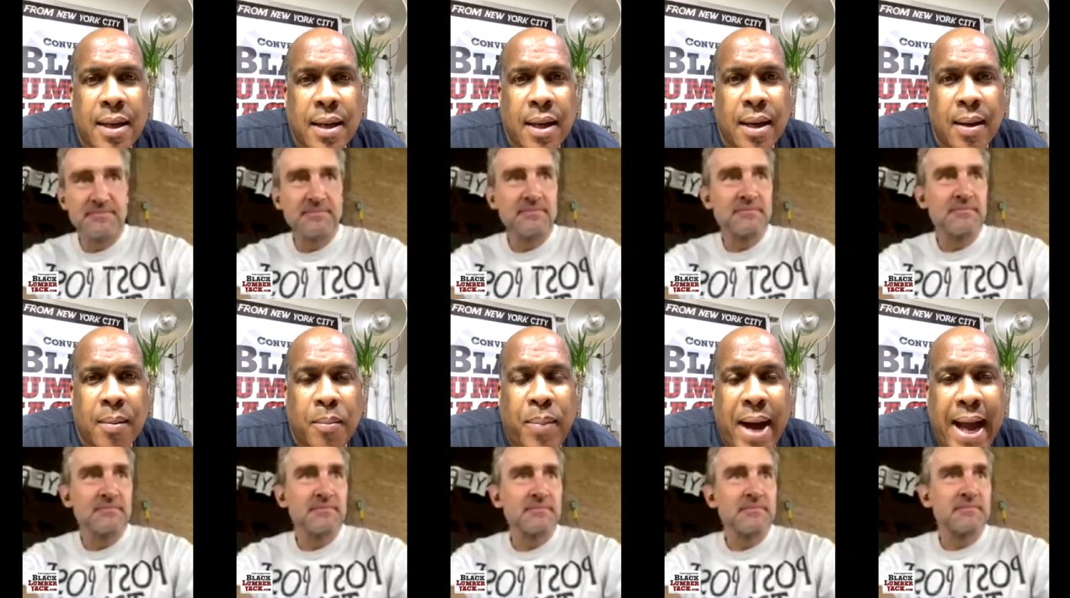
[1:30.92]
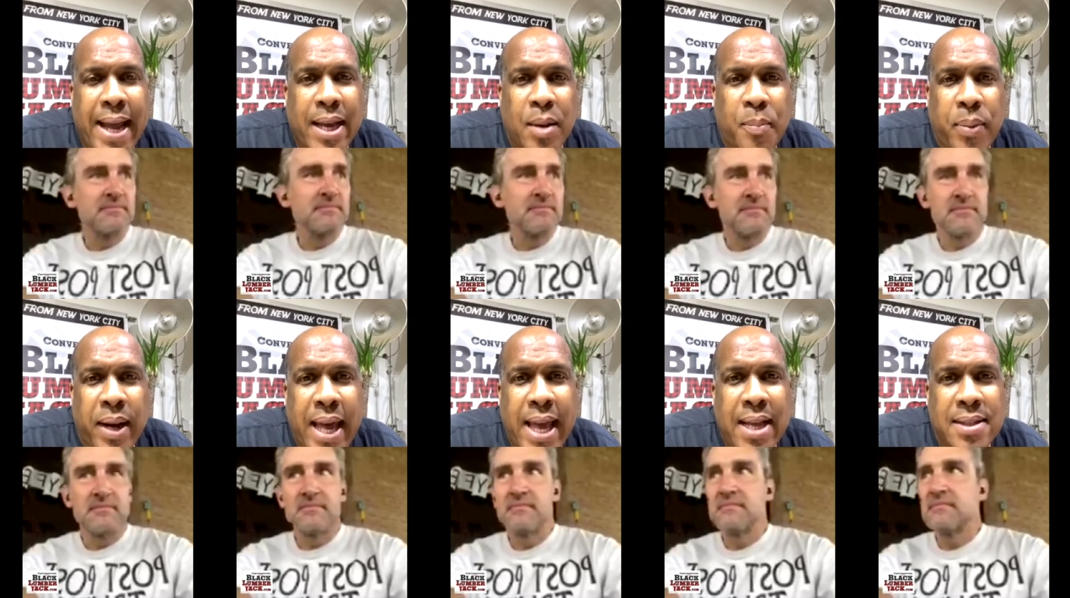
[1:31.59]
Speaker 1: buying a
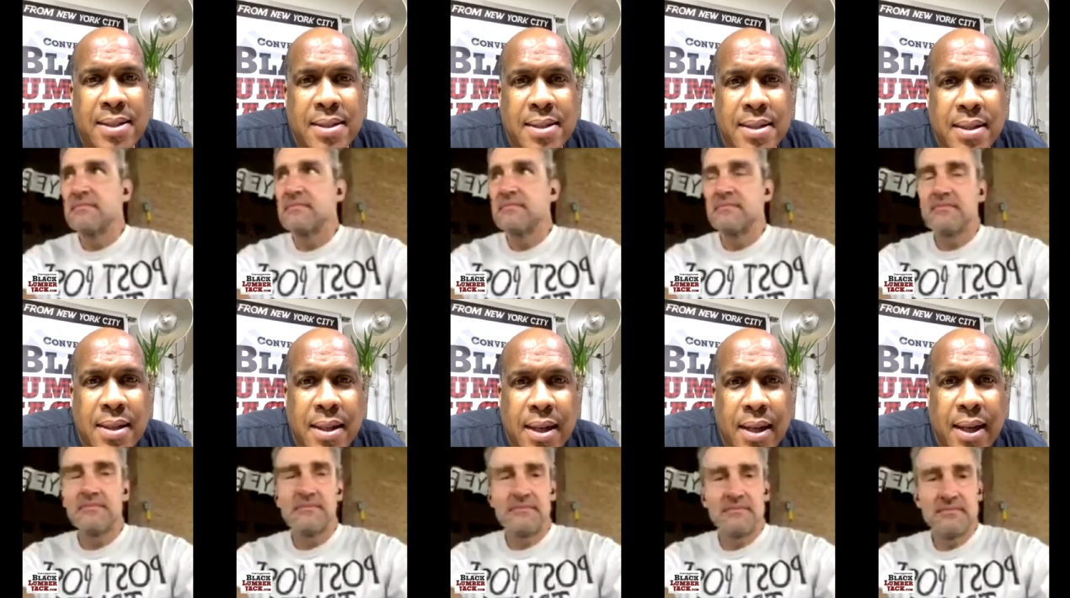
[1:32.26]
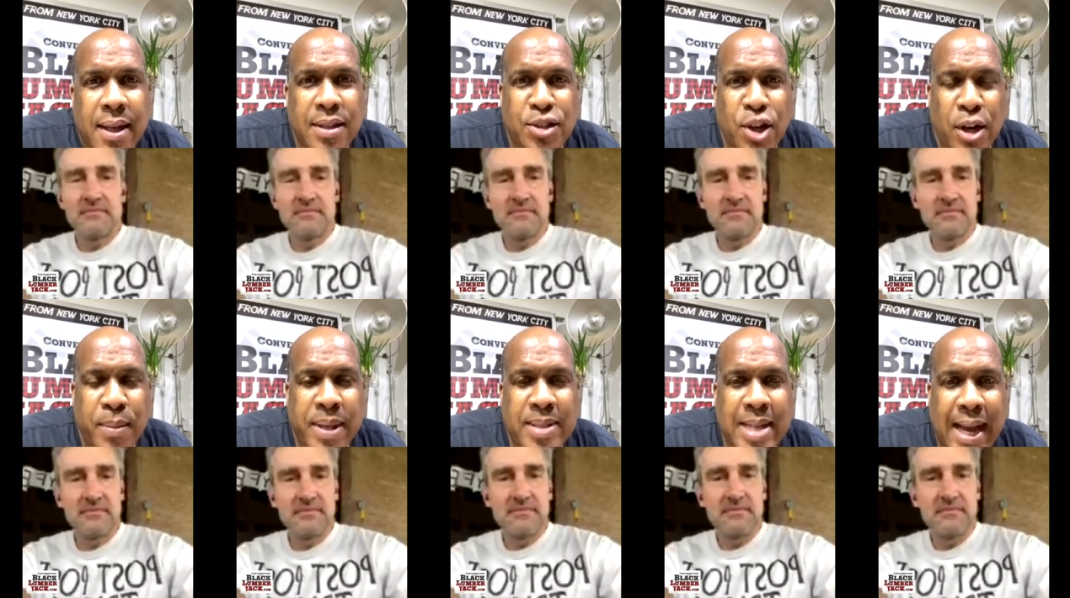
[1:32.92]
place in
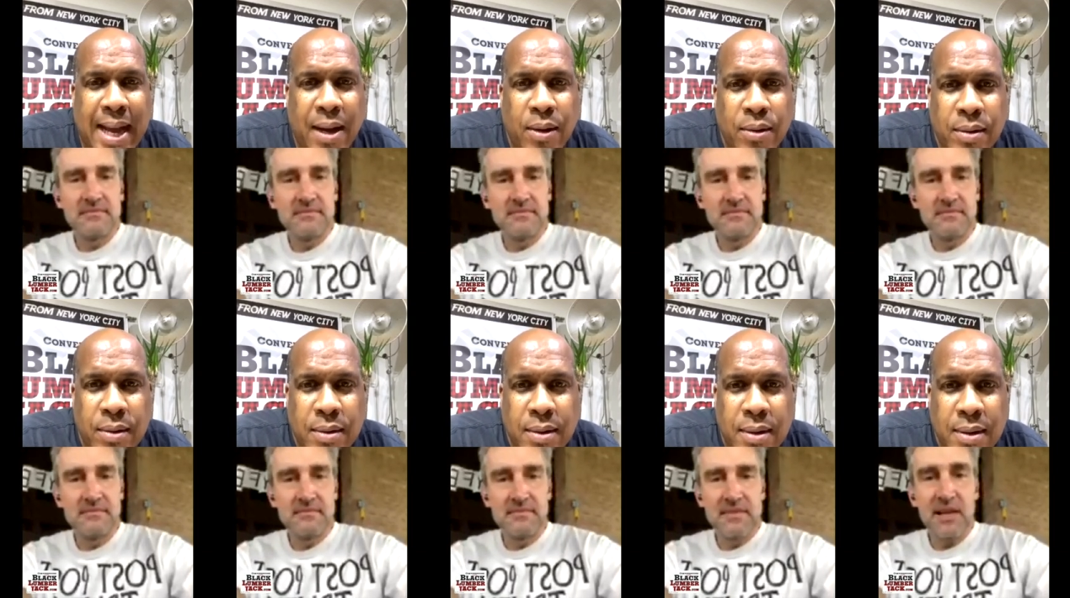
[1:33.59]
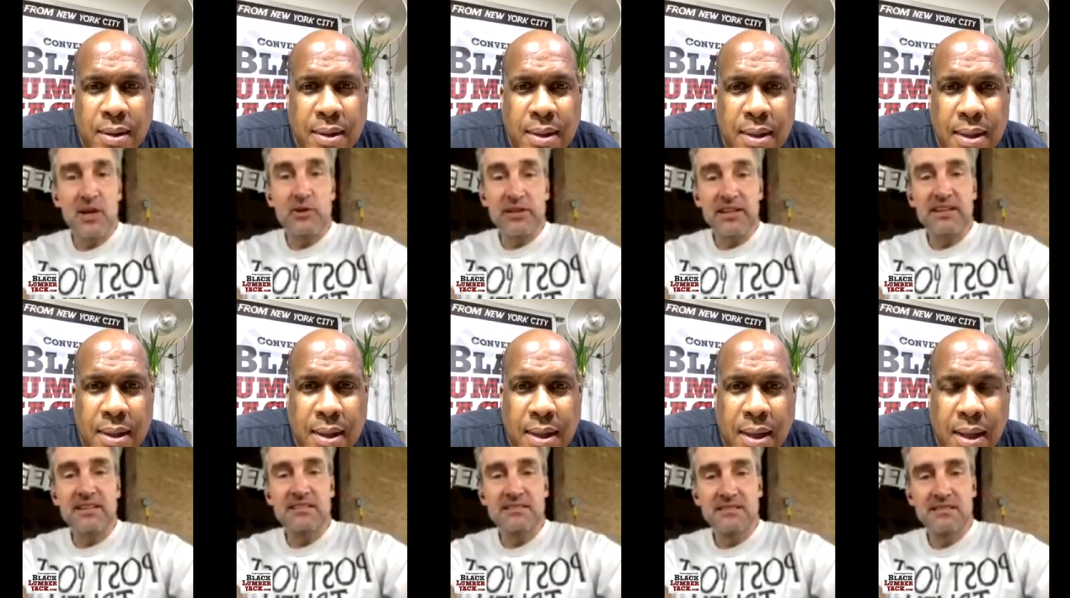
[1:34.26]
Germantown. Oh yeah.
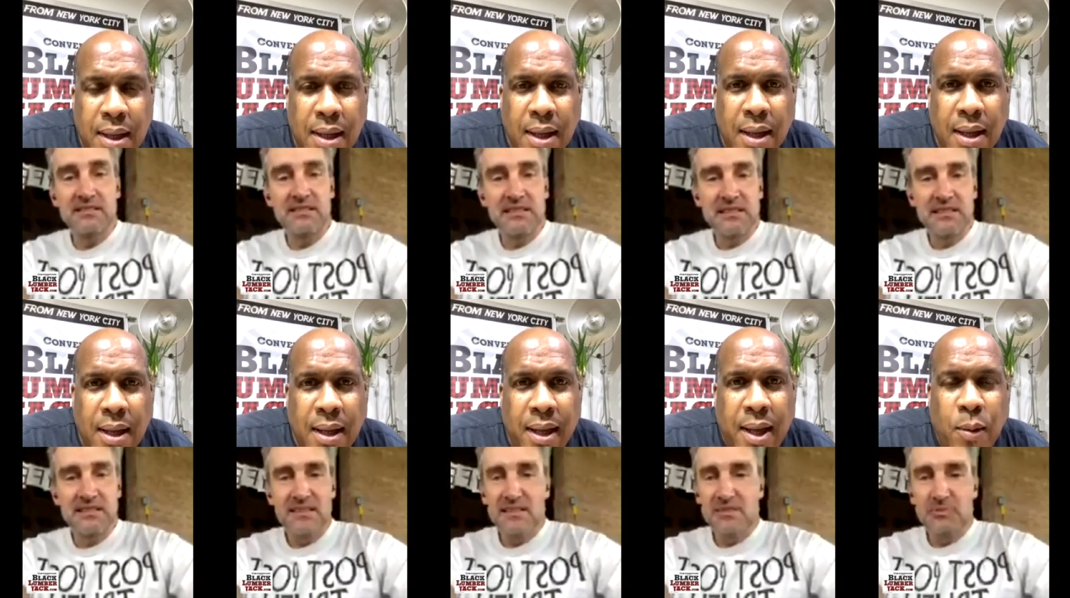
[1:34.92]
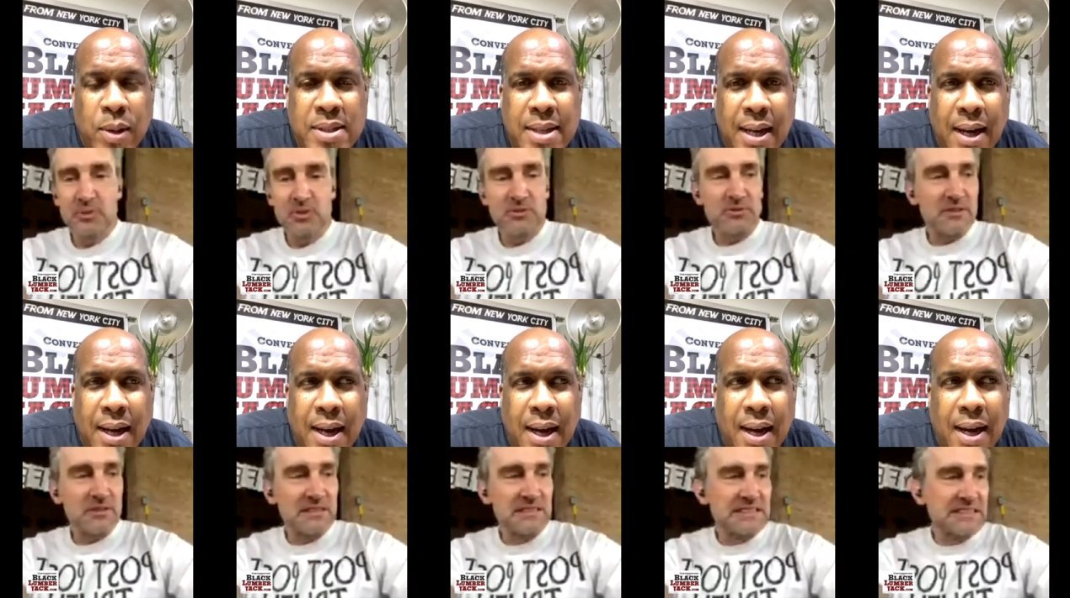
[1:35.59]
It was a,
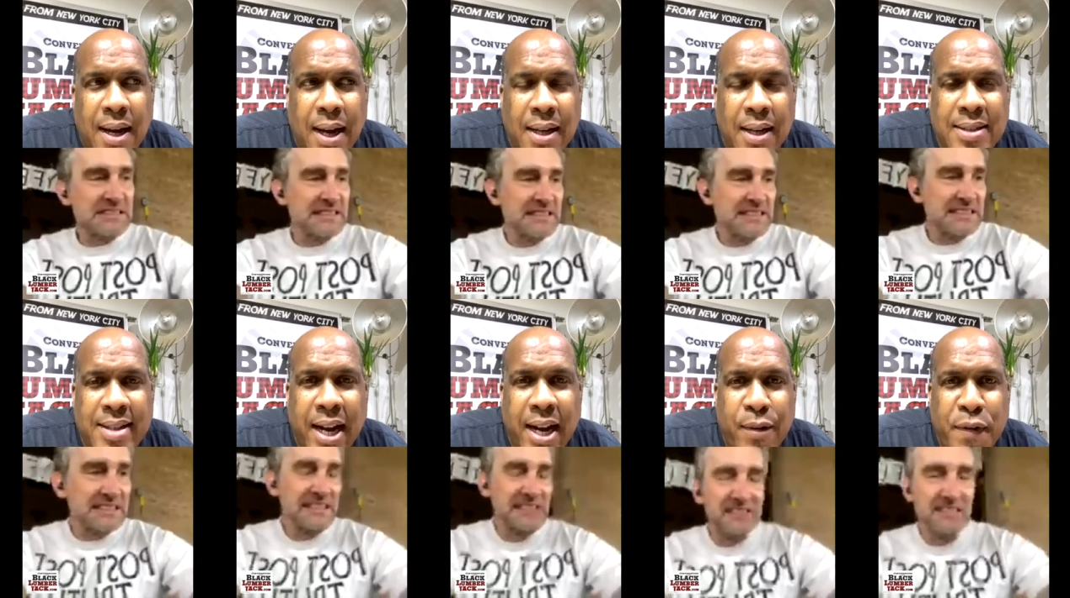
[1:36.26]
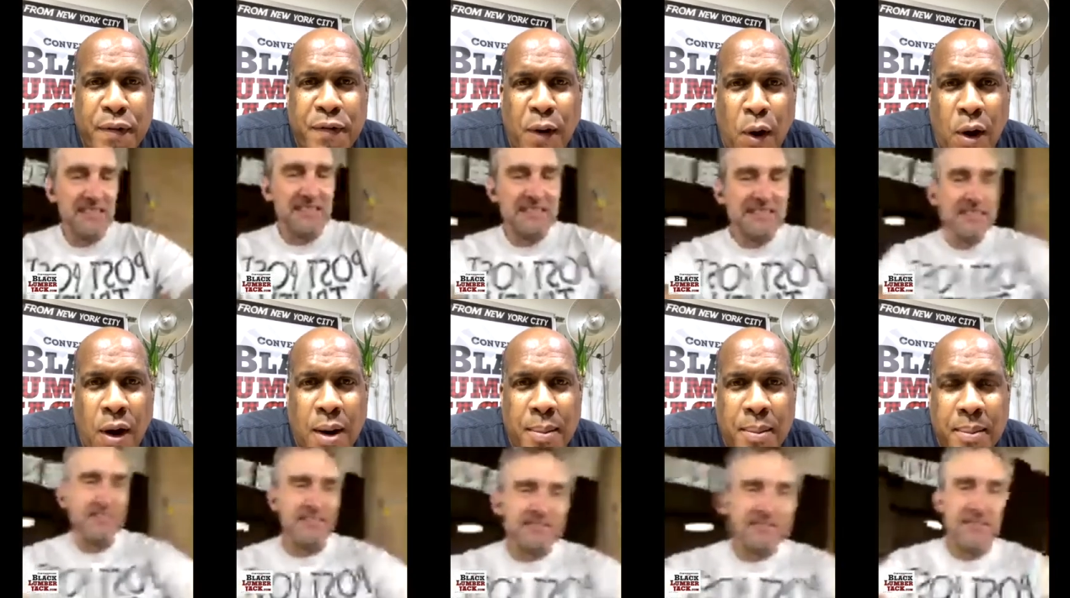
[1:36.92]
a, a, dairy farm,
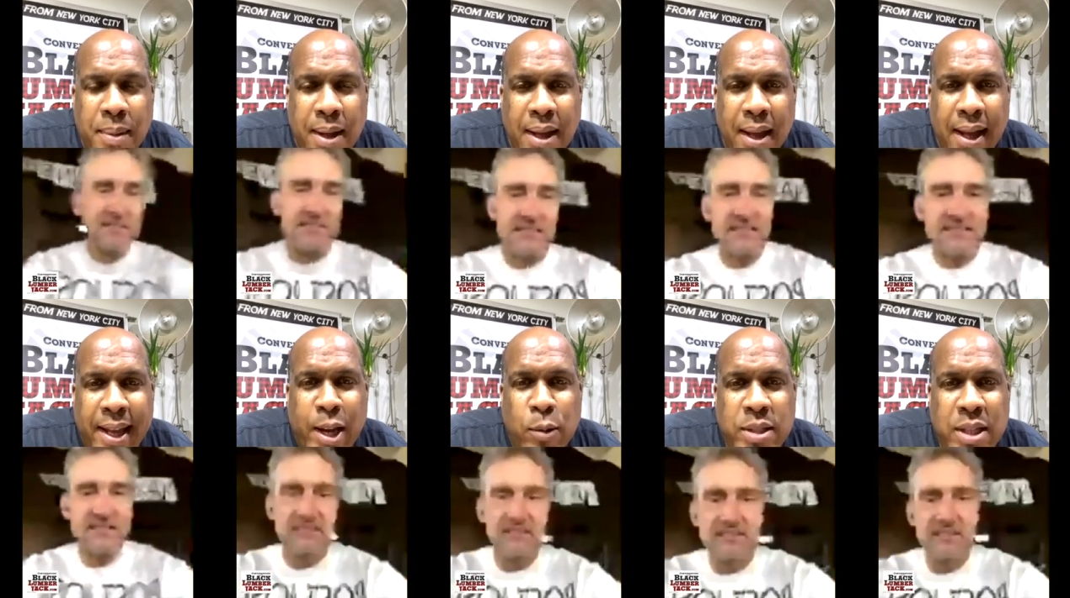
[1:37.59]
and there was a little